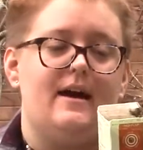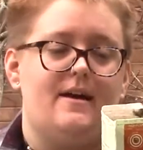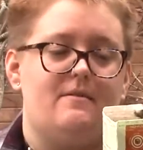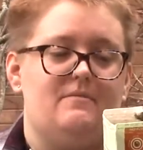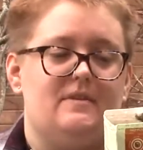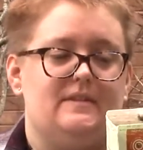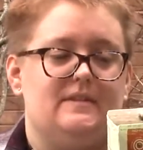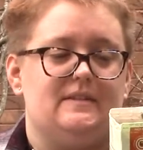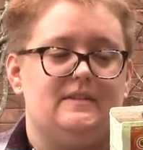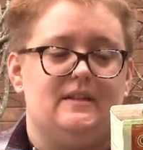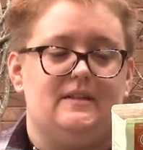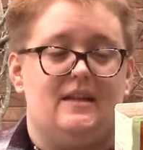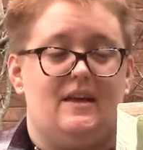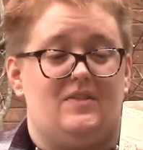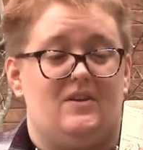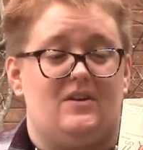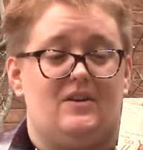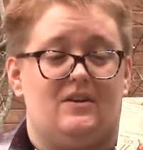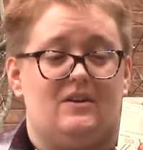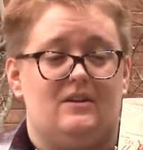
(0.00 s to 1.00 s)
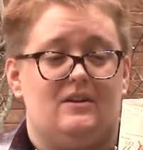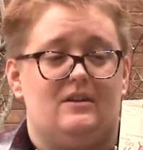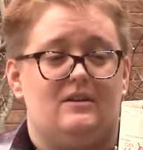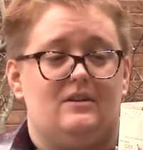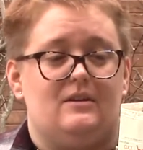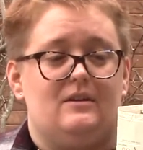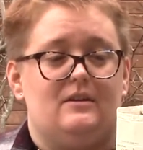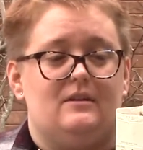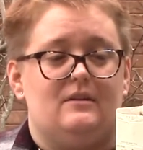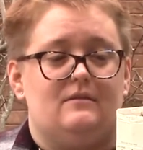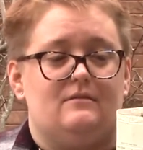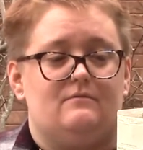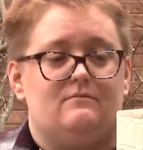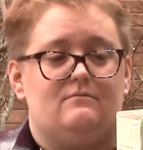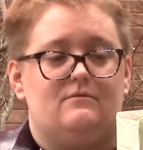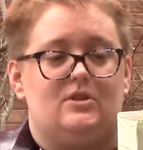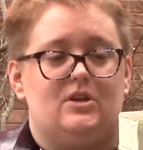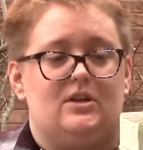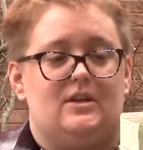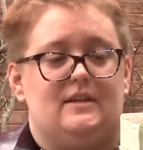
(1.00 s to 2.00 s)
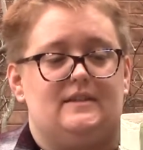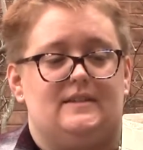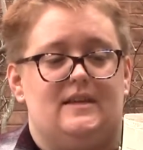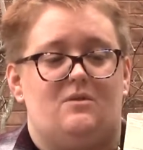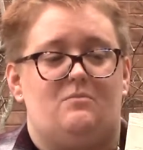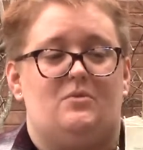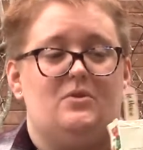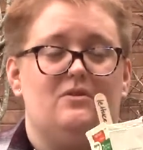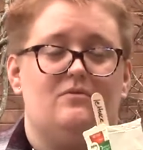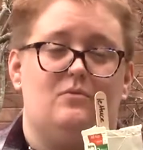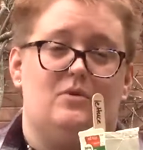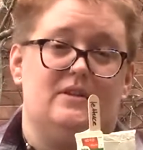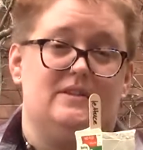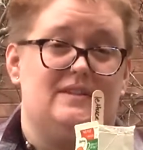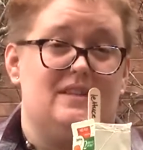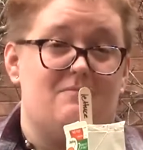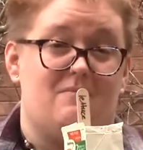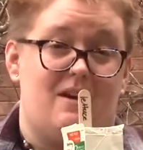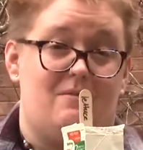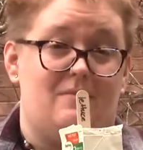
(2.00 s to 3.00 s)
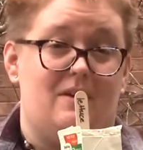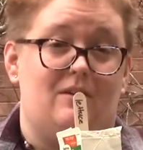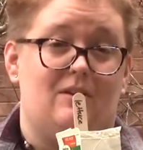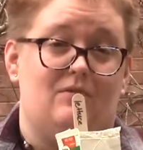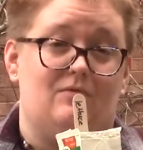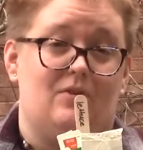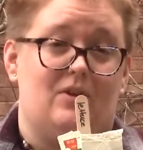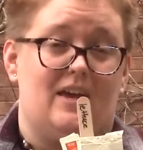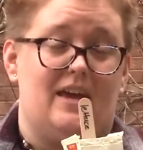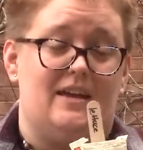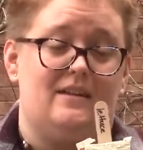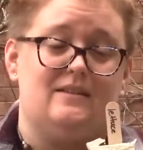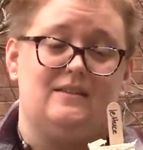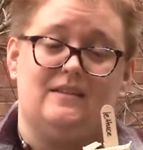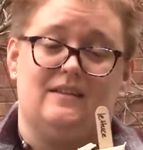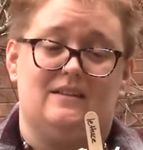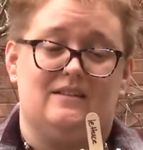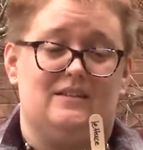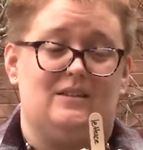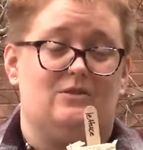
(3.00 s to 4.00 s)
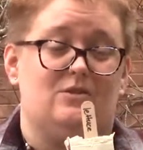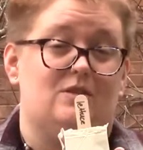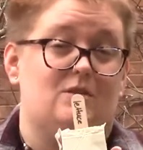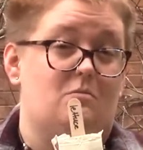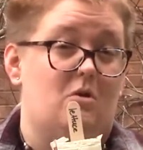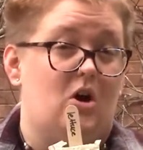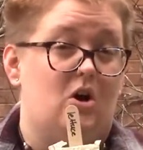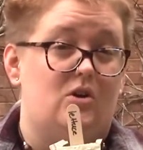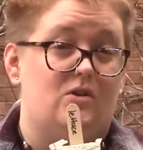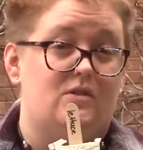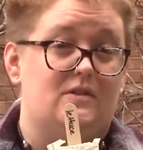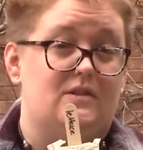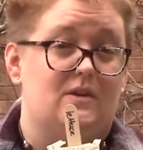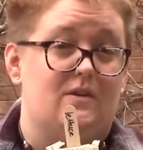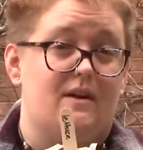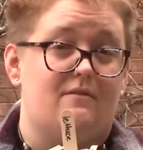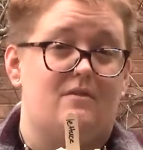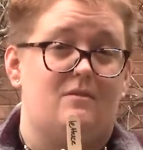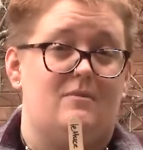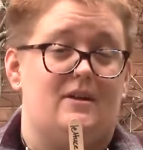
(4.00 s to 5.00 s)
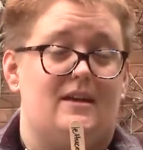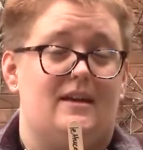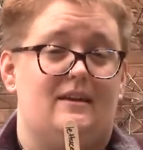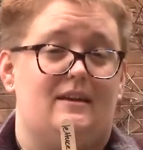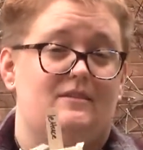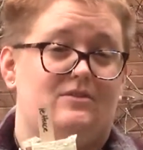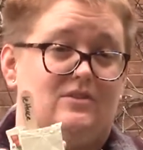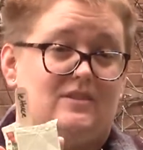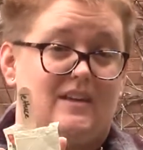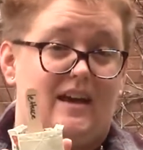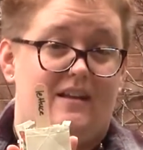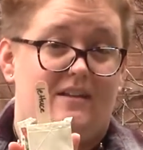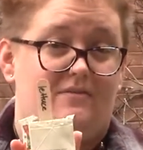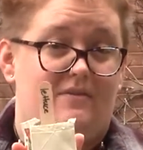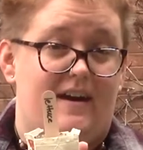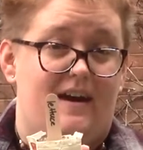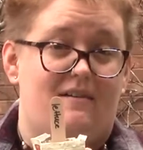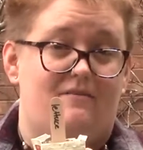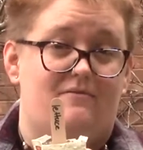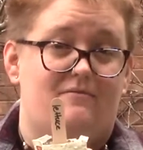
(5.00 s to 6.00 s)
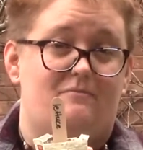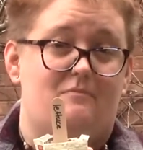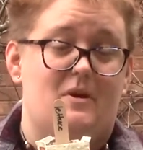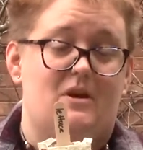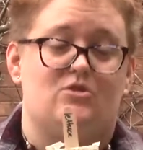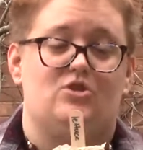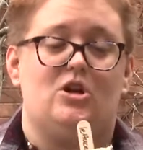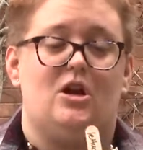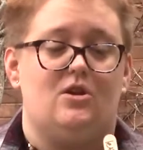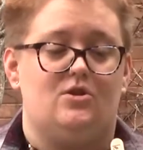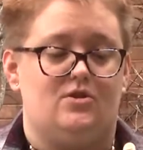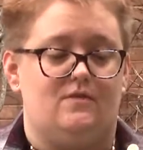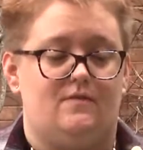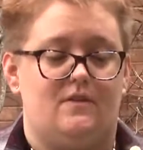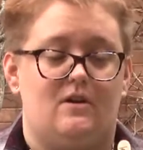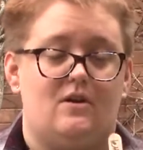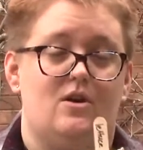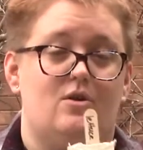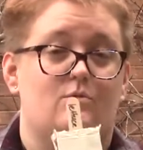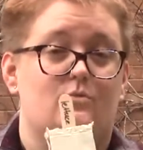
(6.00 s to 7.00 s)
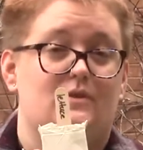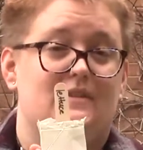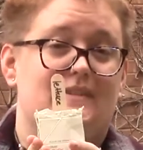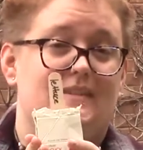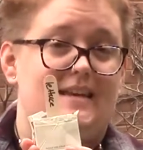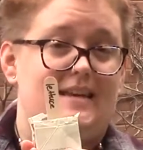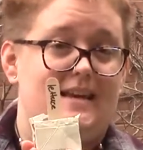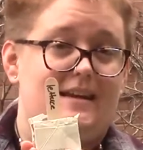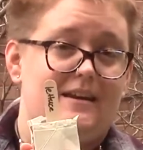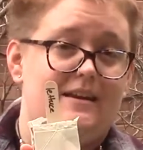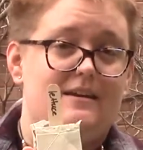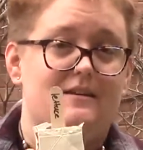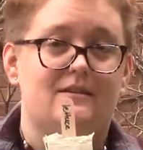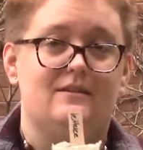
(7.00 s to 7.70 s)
This is another good example of ones that might be good for kids because they're small, so everybody can just kind of be in charge of their own seed.